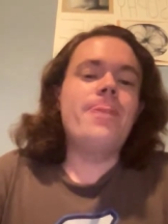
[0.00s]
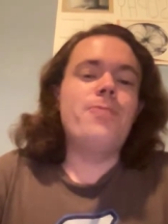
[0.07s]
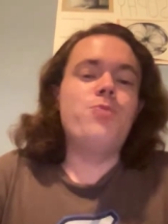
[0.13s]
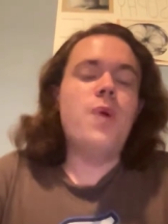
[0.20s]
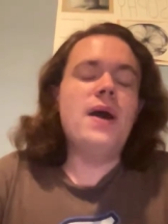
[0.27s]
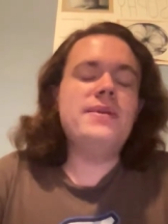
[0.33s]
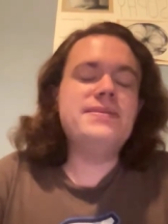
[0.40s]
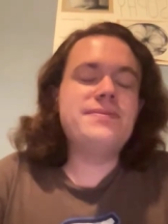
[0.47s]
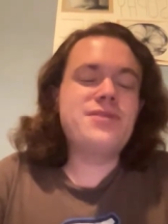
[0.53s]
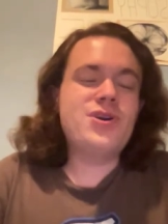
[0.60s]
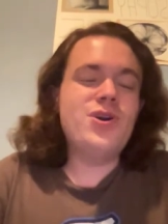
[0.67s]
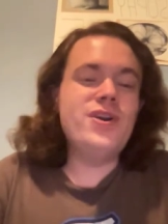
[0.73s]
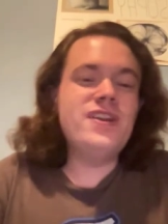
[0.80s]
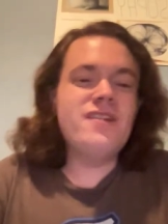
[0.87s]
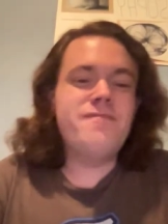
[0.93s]
what
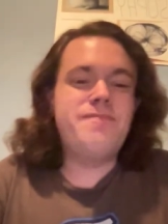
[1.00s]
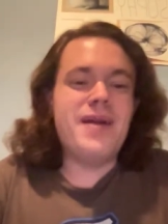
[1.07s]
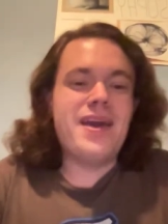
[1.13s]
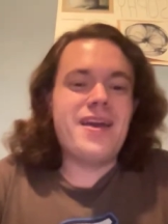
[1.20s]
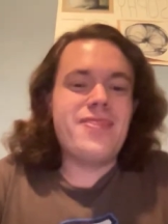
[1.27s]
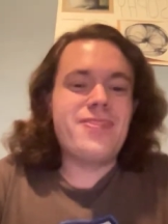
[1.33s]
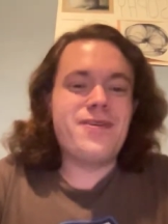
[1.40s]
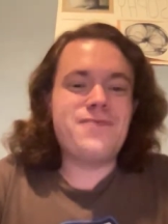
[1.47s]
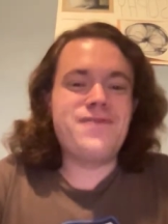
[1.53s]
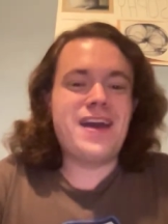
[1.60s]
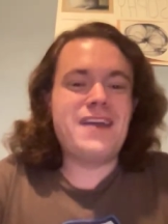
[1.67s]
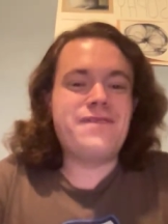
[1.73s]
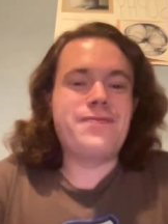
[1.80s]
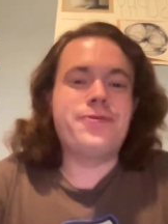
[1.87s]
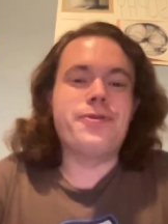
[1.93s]
could have been the
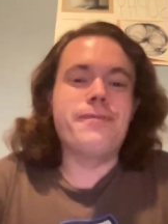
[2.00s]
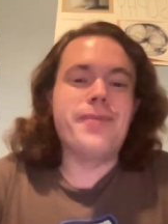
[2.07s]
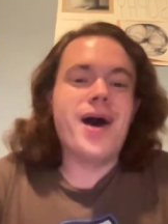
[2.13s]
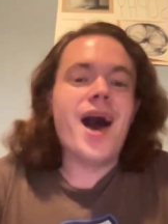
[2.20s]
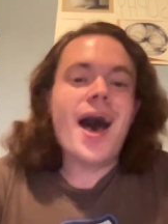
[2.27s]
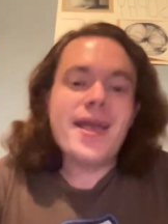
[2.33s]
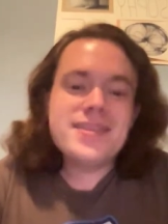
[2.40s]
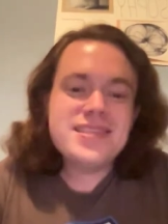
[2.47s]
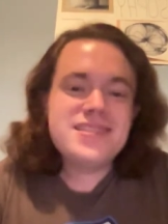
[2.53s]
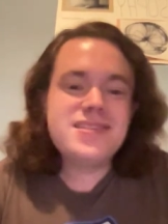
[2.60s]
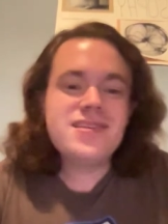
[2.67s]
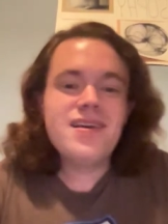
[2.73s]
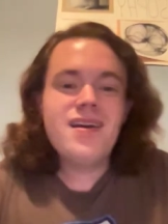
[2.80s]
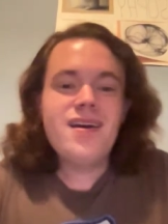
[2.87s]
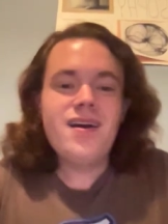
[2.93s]
fight for the bots.